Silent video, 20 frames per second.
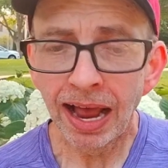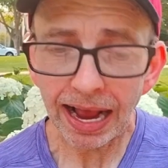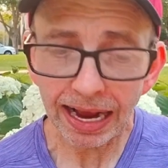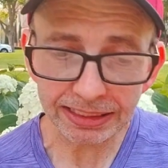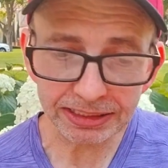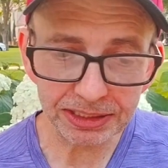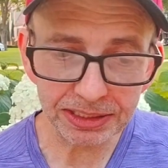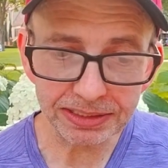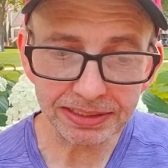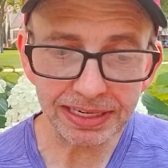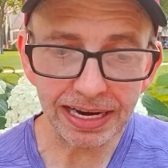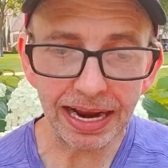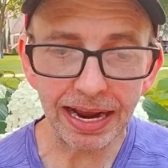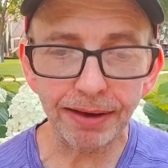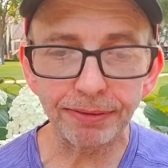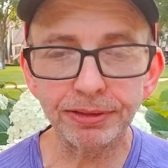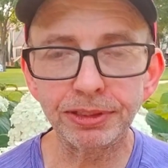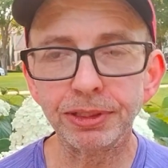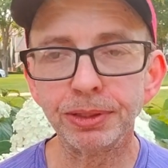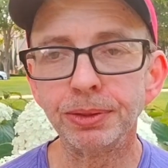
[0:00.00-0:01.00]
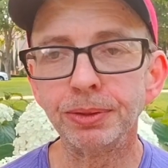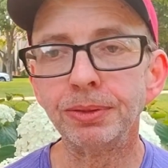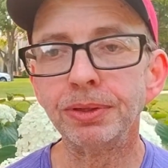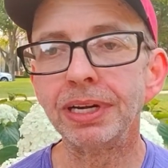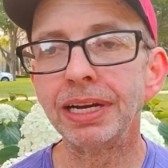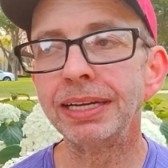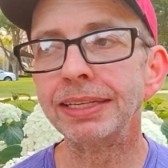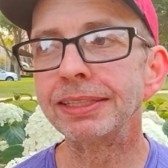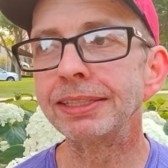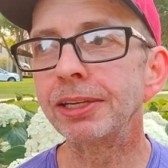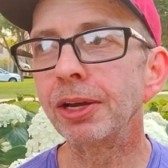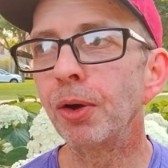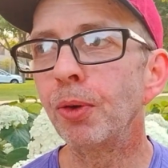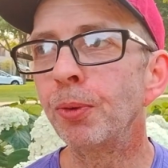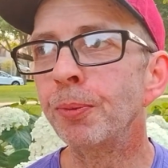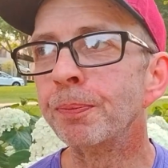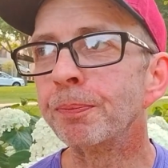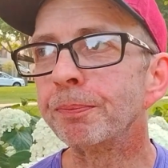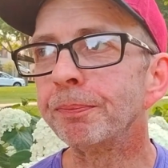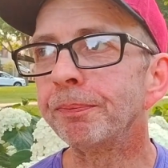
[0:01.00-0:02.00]
I shouldn't have to. And
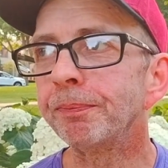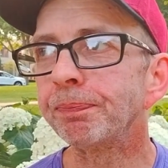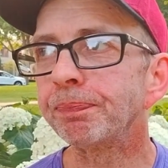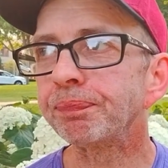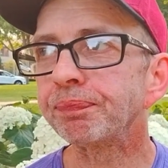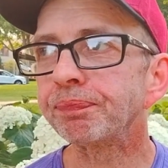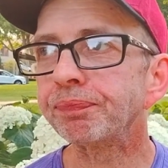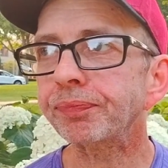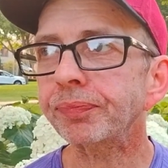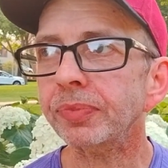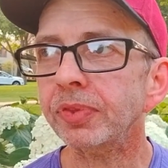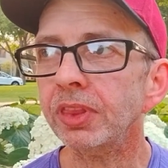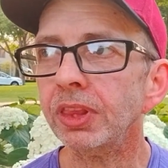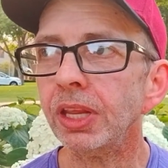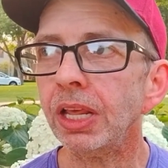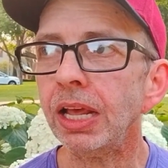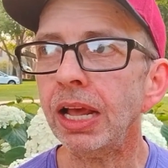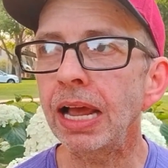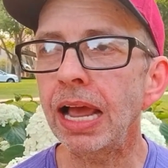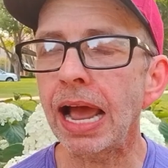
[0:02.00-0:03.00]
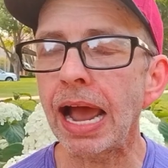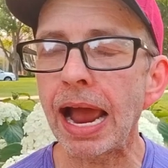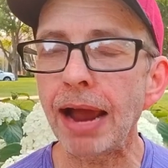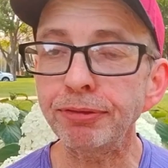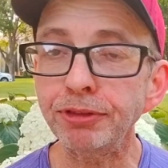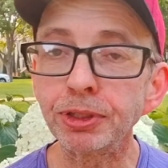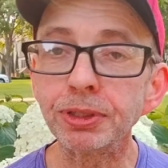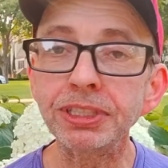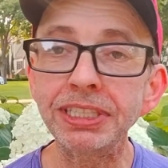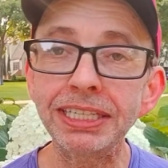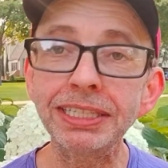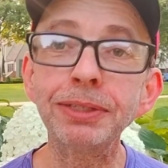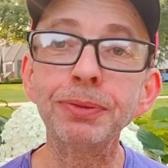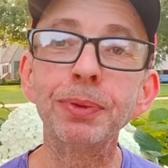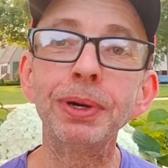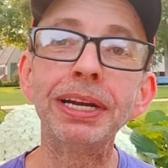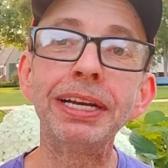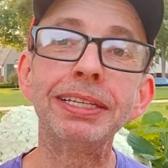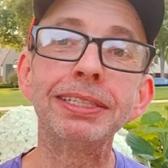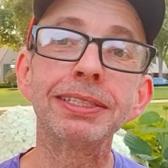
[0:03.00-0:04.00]
so after 10
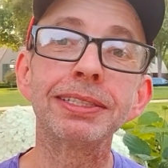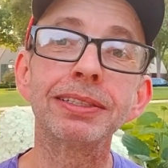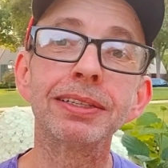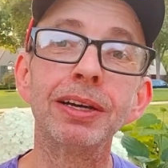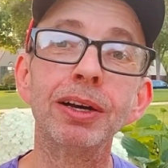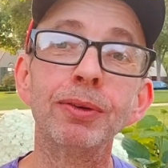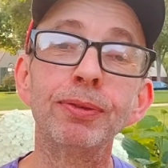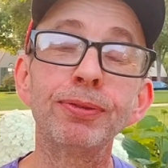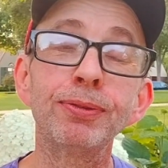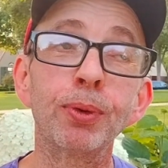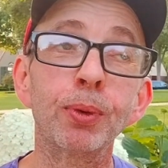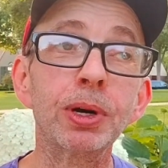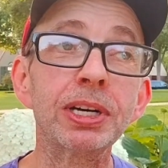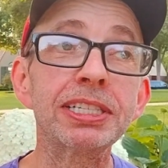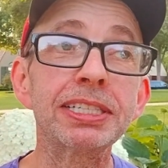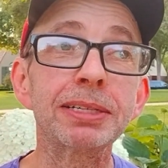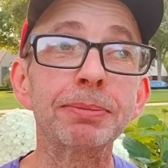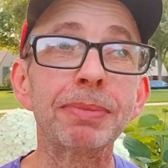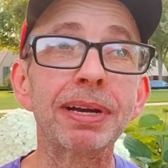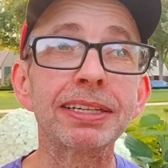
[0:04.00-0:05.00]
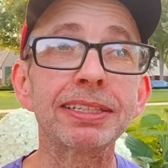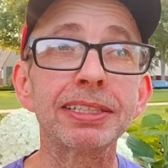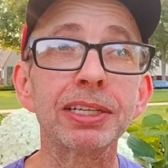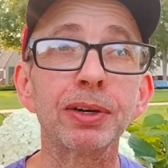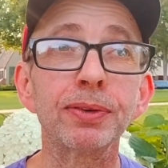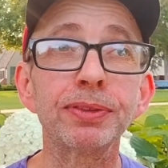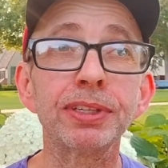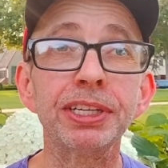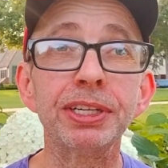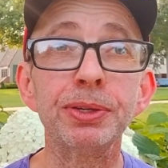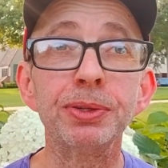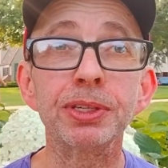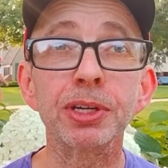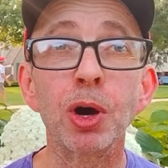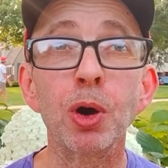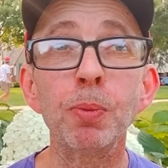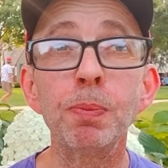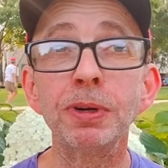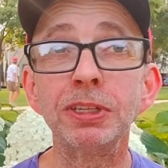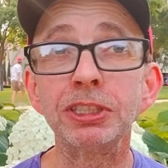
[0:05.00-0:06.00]
weeks of forcing myself to use
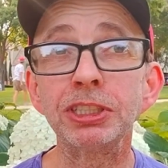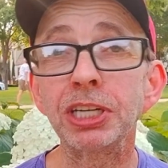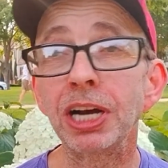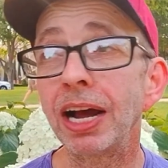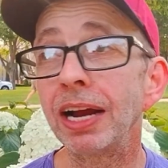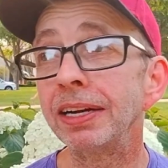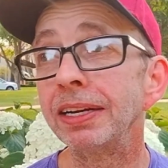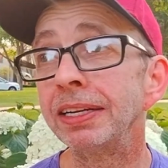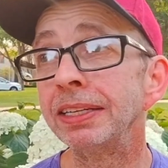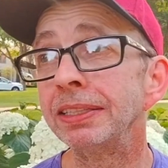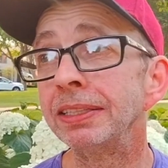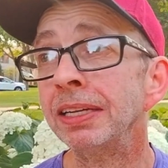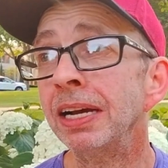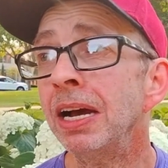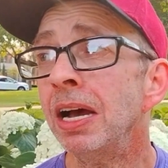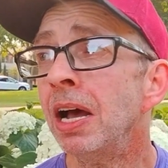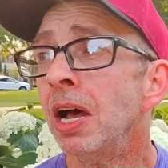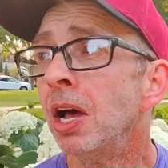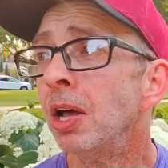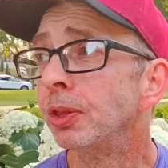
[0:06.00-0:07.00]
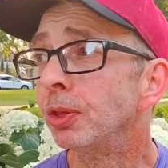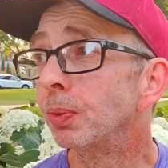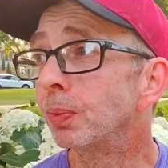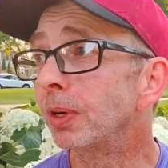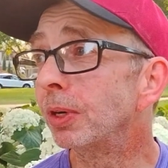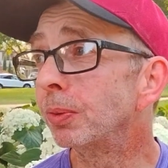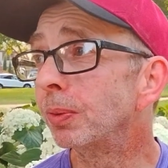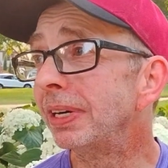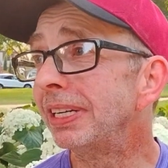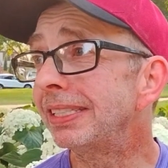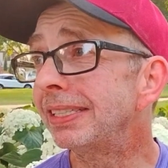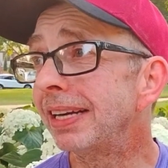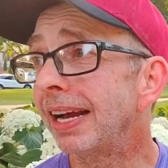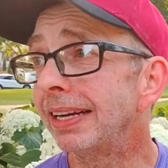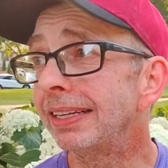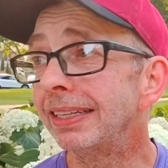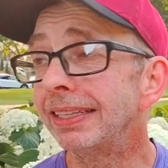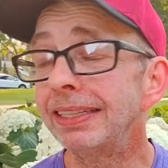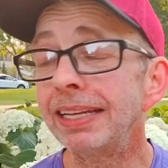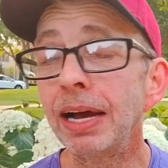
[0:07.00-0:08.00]
OpenShot, and the real reason
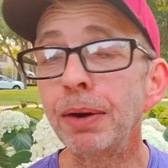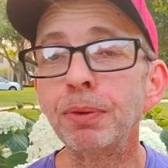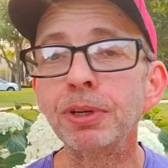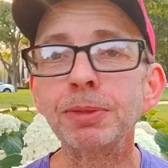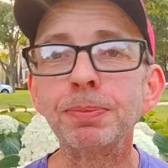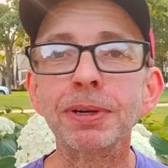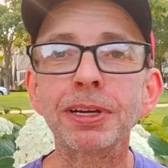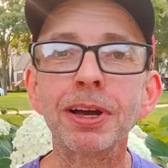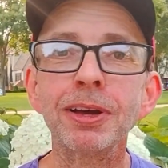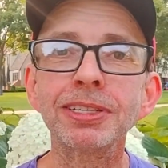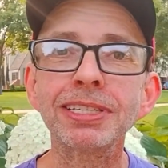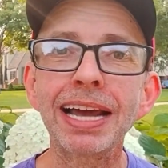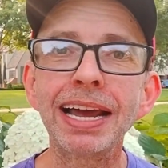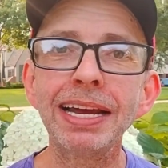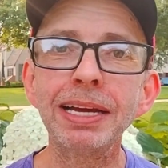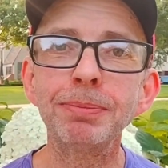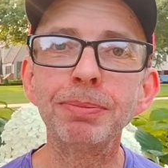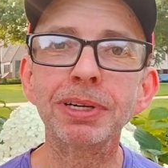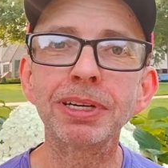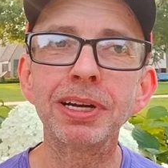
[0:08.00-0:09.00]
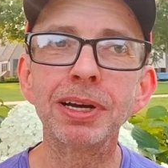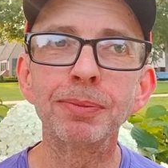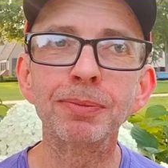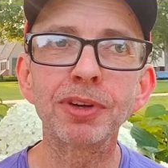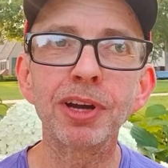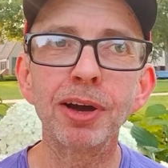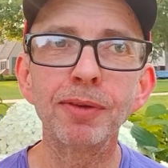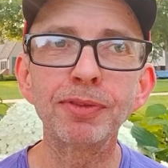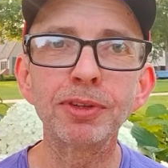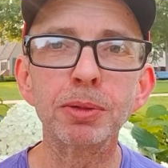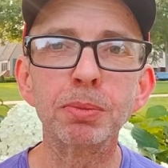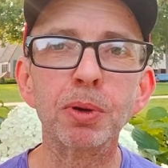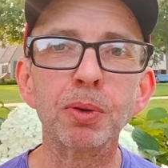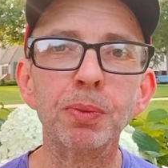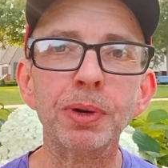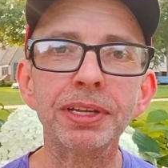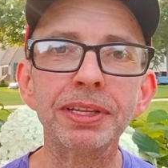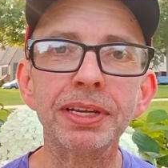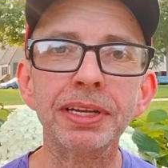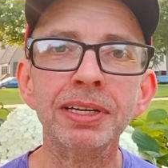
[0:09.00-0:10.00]
I did that was because I had become comfortable
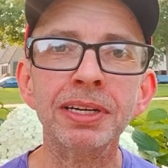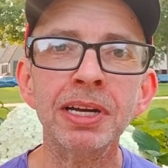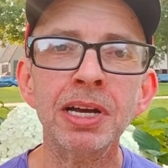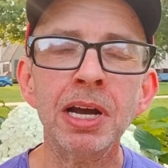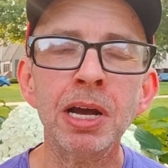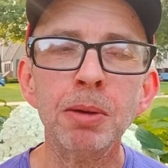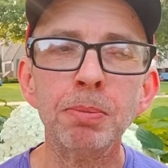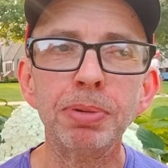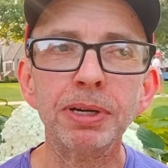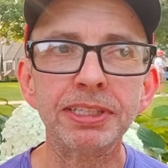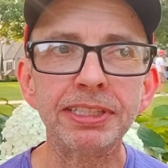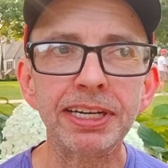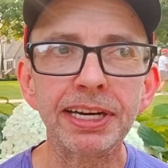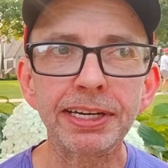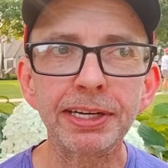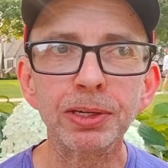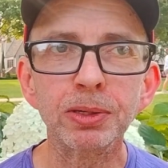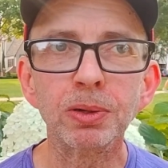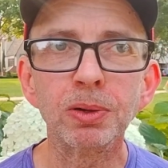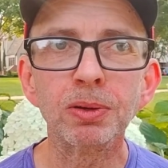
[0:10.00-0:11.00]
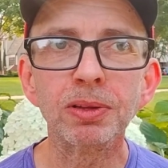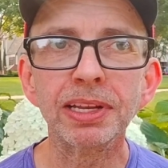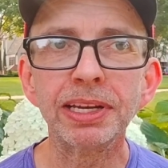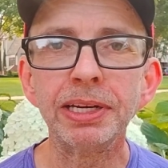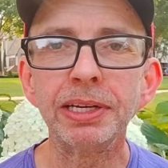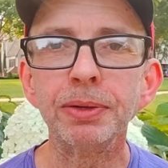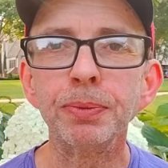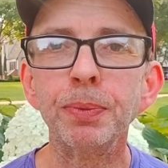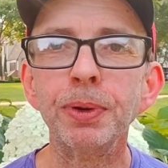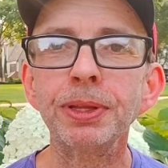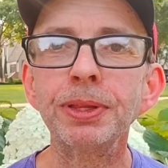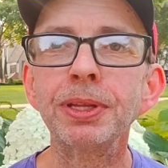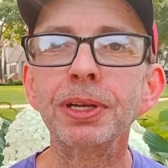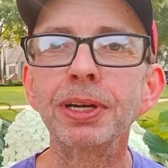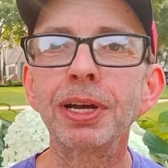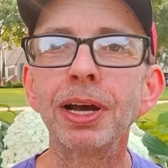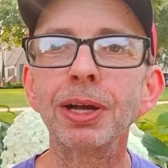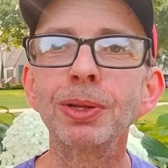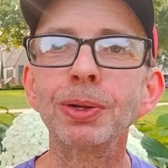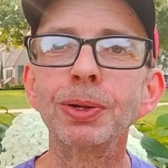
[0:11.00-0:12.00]
with it, particularly with the
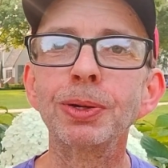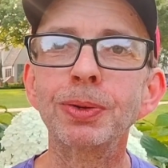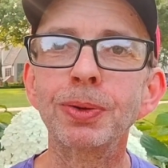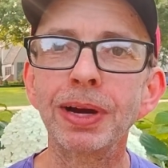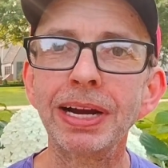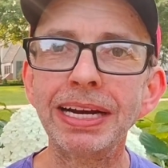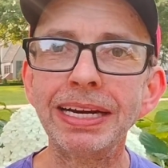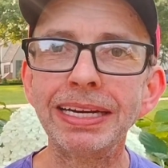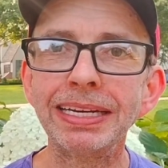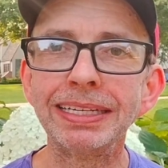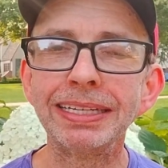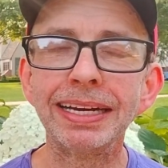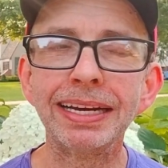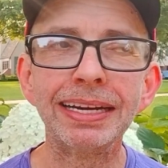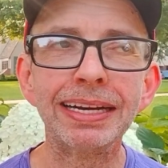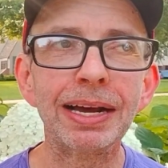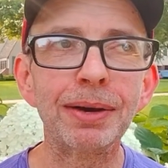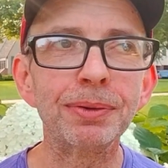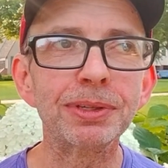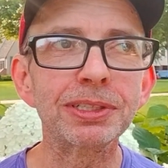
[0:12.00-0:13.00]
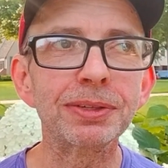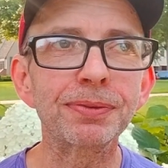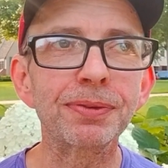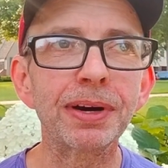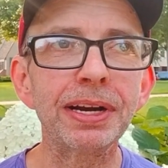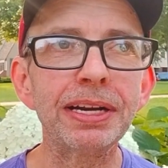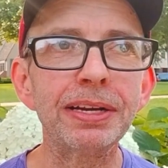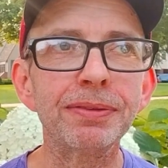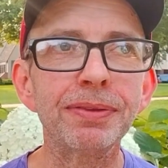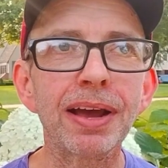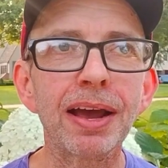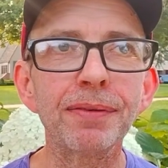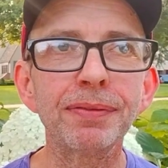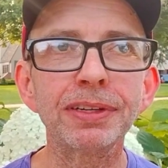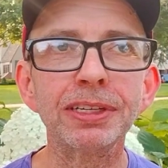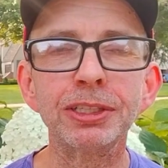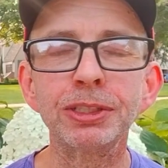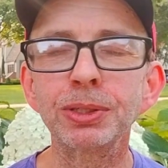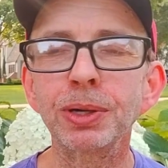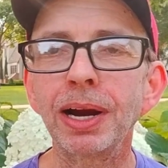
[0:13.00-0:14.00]
color grading, and I was afraid of
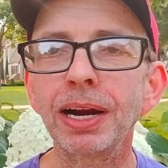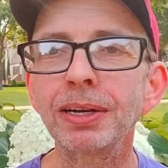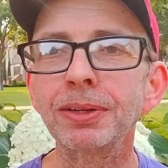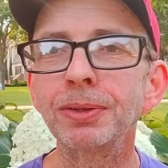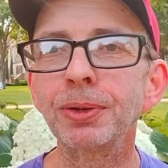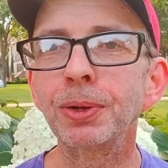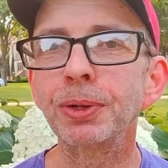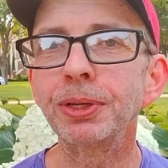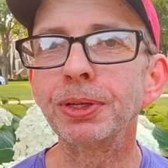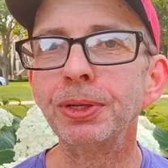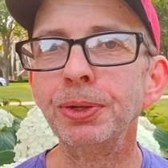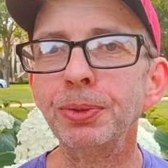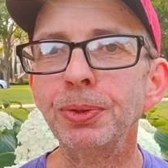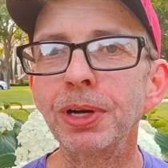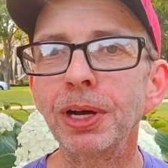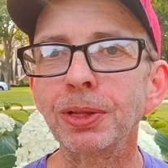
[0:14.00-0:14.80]
having to try to learn a new